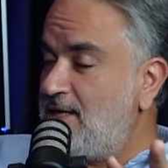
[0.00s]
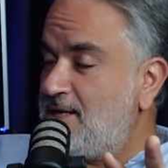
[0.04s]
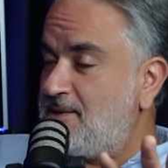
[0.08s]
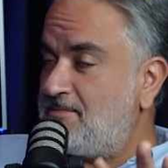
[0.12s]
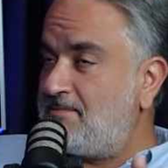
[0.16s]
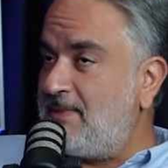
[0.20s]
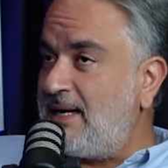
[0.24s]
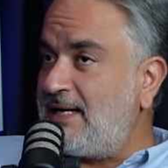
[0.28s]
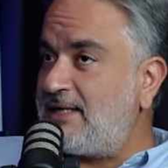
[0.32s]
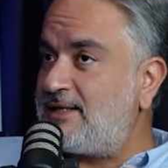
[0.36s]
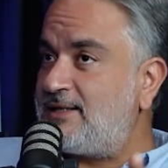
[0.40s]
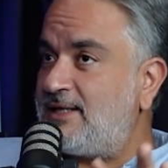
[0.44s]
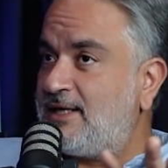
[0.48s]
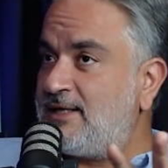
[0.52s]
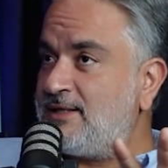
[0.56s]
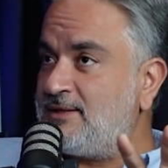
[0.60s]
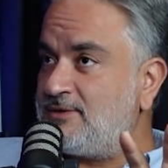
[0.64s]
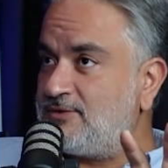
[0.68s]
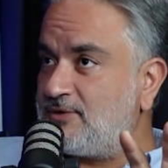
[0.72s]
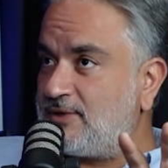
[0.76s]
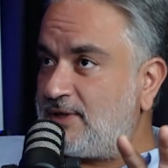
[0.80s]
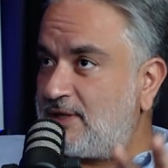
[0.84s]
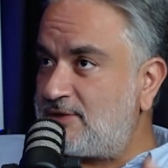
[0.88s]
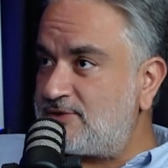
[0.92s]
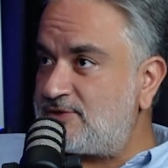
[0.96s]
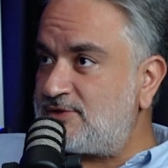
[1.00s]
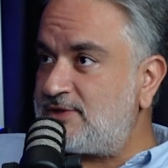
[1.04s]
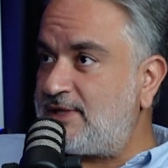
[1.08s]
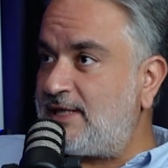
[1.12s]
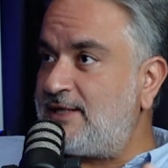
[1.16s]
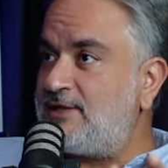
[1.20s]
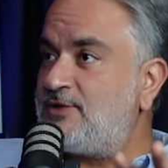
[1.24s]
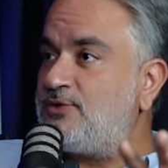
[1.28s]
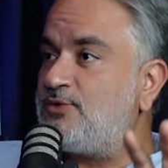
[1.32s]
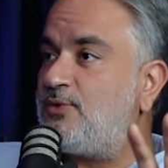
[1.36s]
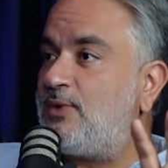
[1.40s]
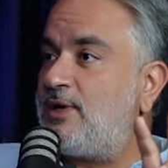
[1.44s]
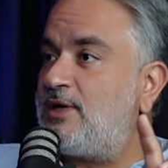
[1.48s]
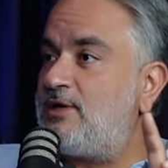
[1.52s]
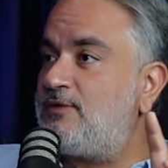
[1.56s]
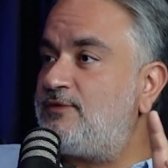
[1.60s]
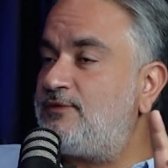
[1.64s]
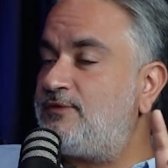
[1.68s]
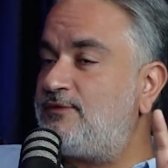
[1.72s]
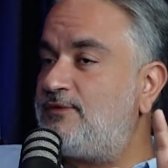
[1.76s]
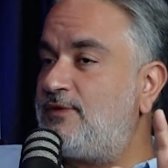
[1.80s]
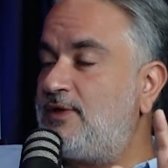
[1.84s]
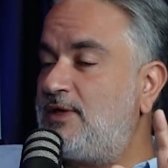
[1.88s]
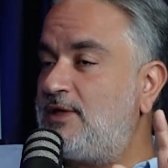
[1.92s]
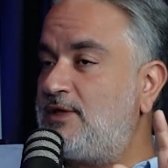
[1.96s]
Back then,
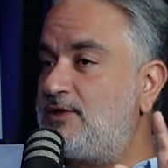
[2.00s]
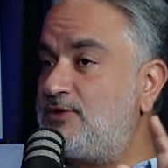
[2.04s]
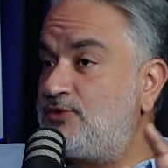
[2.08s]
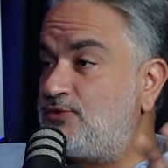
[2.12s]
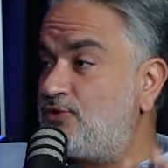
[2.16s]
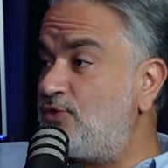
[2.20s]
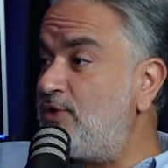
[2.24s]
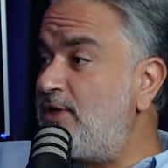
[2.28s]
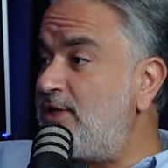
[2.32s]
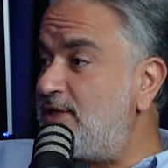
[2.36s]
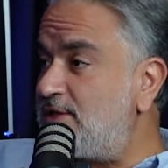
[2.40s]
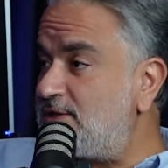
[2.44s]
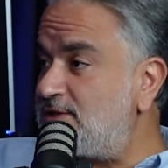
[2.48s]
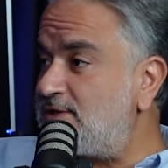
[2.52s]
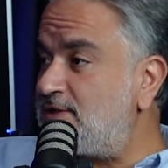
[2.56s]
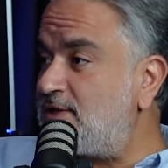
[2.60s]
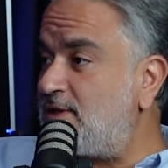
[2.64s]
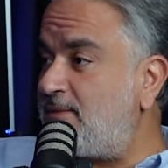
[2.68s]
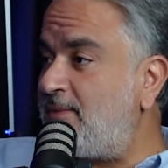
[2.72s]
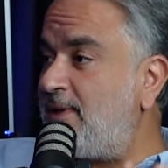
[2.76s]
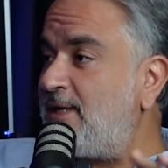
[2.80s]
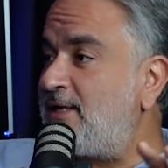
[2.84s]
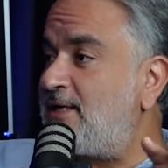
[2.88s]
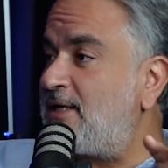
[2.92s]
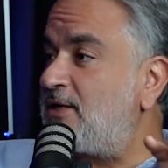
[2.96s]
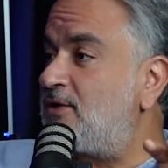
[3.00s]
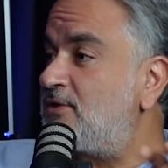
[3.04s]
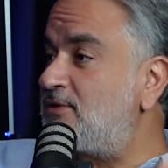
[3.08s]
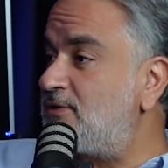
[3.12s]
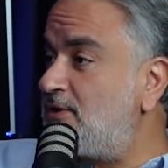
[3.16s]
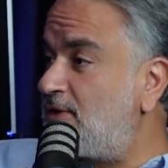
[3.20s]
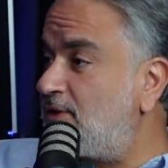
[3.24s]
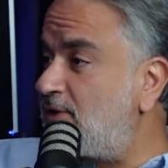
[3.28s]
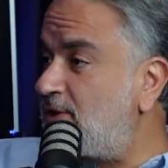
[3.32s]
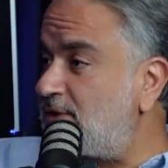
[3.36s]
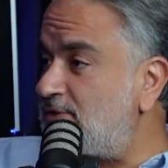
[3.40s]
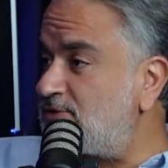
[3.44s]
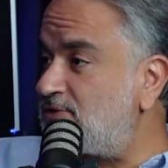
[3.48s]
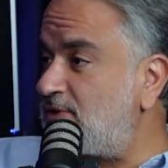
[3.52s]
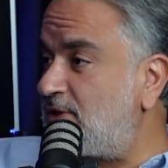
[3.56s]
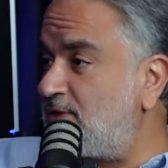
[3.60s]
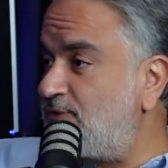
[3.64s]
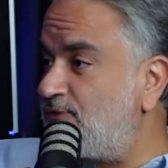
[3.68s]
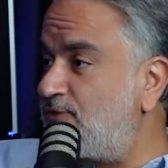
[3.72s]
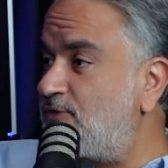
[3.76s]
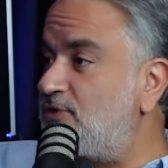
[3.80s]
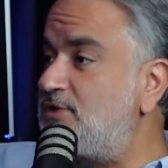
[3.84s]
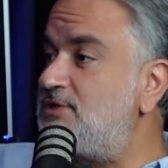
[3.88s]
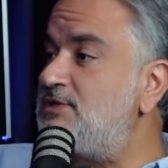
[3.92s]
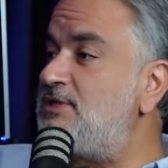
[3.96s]
2012, 2 years in the making until
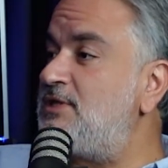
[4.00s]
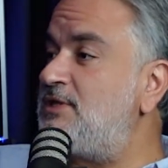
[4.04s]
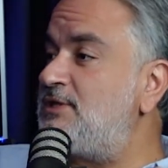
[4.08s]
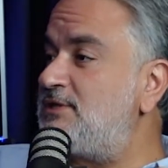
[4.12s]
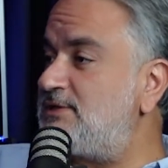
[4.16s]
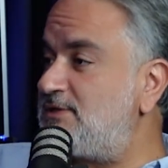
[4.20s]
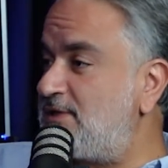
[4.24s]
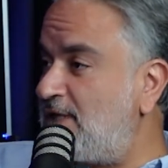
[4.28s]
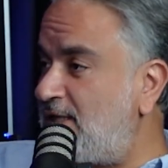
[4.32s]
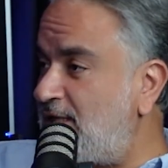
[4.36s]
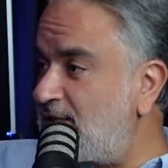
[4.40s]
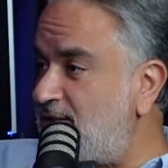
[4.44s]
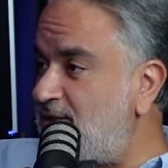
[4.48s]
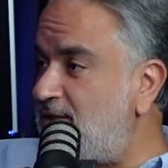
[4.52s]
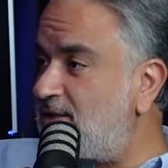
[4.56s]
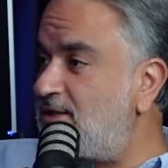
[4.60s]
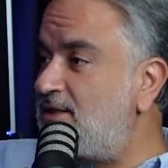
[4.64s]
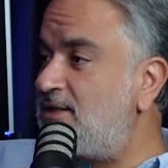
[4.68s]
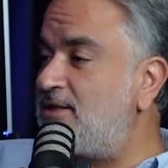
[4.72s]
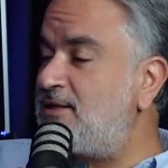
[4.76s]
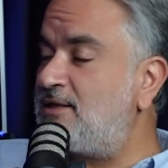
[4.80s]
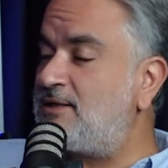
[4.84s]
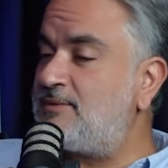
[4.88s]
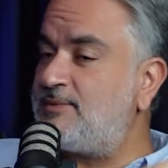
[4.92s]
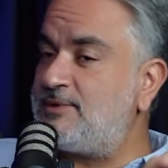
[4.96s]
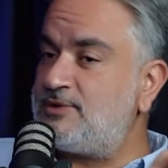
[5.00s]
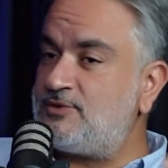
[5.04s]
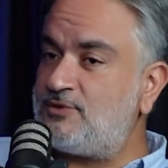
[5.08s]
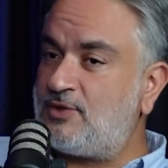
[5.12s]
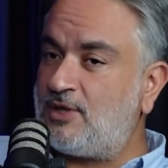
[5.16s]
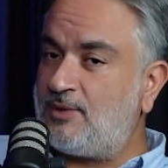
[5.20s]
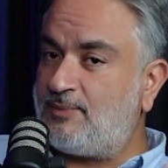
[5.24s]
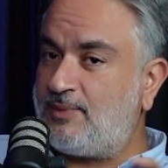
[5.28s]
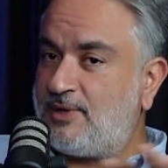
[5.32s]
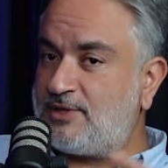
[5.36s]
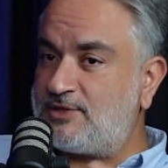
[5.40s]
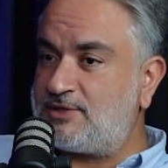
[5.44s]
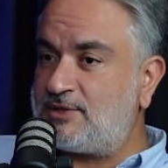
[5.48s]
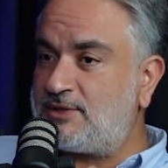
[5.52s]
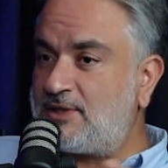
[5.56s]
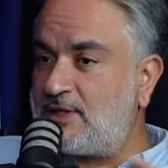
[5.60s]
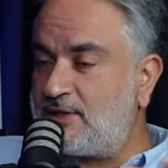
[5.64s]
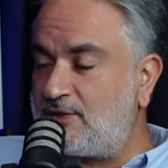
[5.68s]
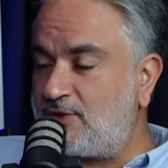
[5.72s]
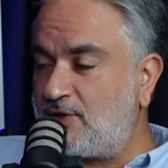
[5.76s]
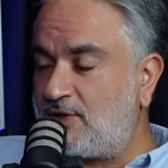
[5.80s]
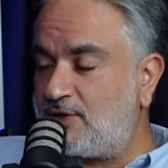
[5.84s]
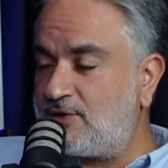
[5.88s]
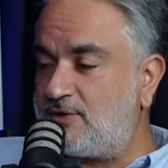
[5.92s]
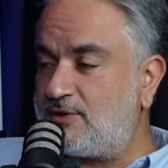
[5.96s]
2014, still at the clinic between a patient
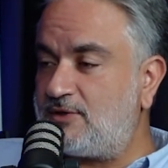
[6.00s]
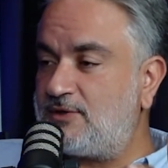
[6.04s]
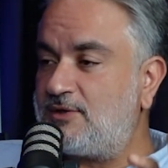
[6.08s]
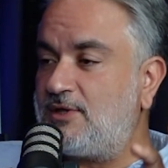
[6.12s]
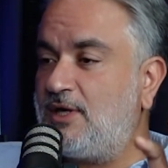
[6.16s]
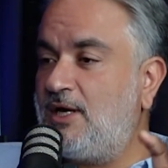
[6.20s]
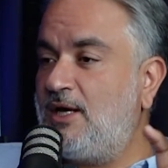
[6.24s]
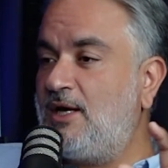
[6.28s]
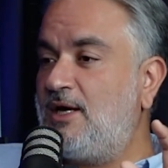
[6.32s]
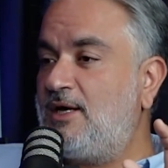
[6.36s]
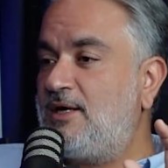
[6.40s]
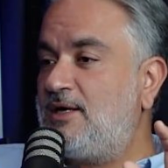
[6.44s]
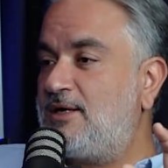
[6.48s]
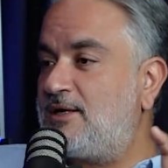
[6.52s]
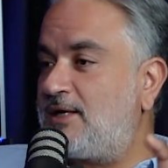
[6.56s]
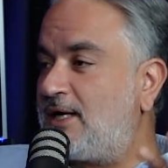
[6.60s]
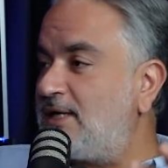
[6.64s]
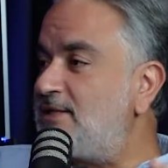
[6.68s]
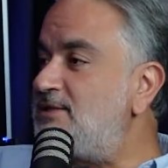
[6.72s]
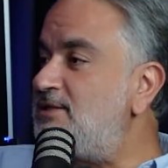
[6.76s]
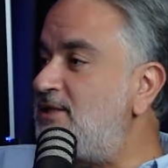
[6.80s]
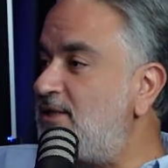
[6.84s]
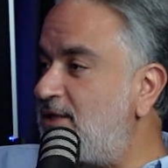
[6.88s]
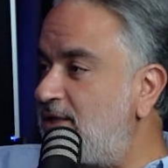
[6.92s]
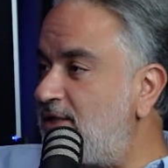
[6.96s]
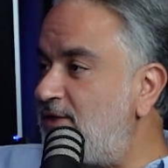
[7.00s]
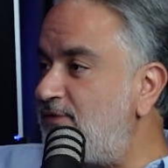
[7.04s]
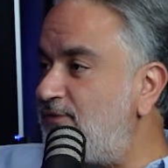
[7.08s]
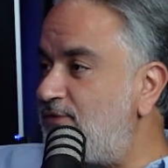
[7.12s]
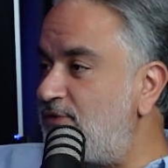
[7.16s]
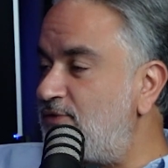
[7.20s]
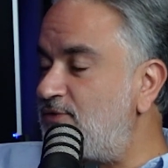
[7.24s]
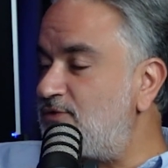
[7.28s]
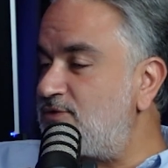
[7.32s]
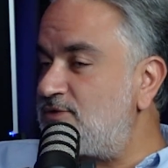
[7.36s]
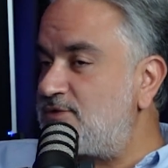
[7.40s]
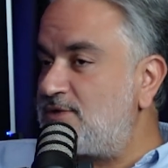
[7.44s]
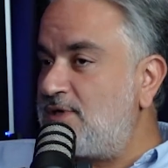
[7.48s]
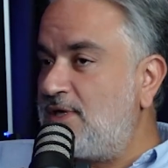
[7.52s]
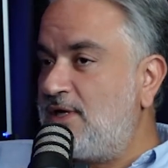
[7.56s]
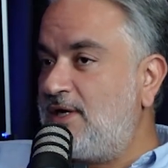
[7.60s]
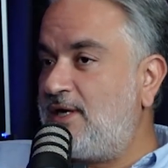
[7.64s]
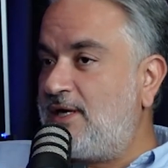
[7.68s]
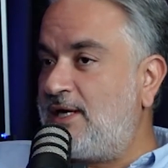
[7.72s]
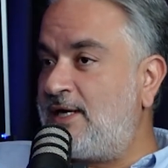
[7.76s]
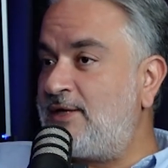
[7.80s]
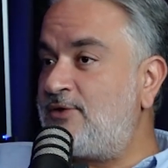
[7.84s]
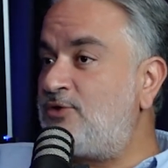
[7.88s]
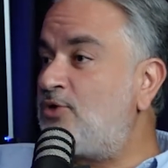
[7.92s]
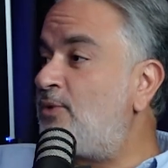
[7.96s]
and the other, writing reviews,
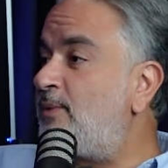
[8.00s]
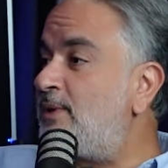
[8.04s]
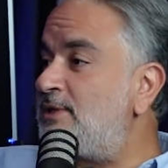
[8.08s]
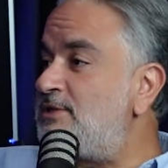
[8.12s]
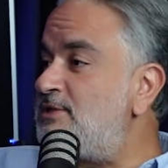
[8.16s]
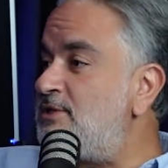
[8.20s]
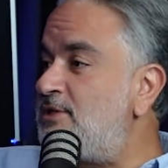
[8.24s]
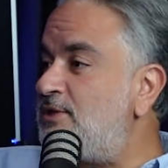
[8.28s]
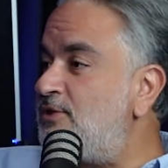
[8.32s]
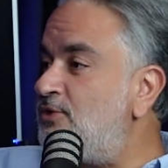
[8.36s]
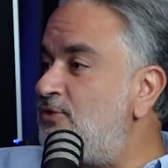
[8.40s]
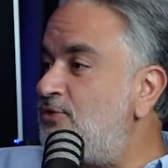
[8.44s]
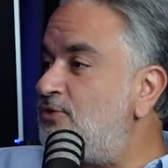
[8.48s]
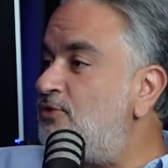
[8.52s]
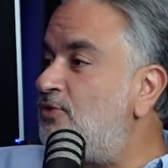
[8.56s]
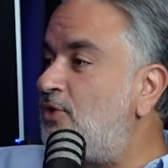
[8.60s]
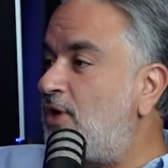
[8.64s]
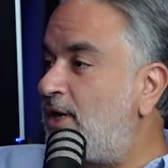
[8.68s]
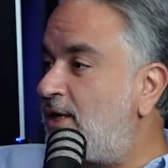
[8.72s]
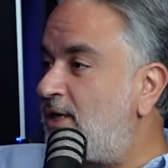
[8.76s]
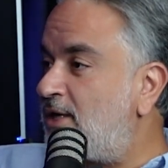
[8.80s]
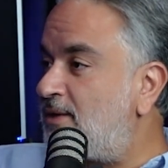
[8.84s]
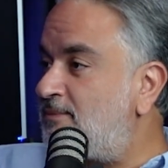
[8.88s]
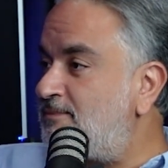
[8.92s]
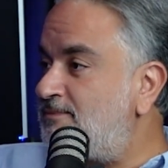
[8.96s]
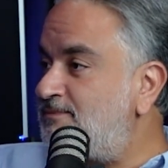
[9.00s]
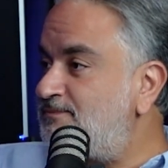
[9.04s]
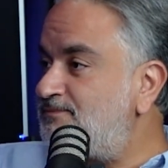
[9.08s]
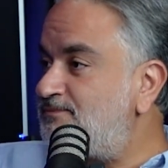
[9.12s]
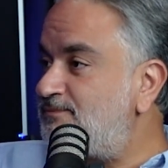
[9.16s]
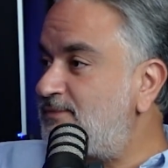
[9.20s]
and nobody knew who I am.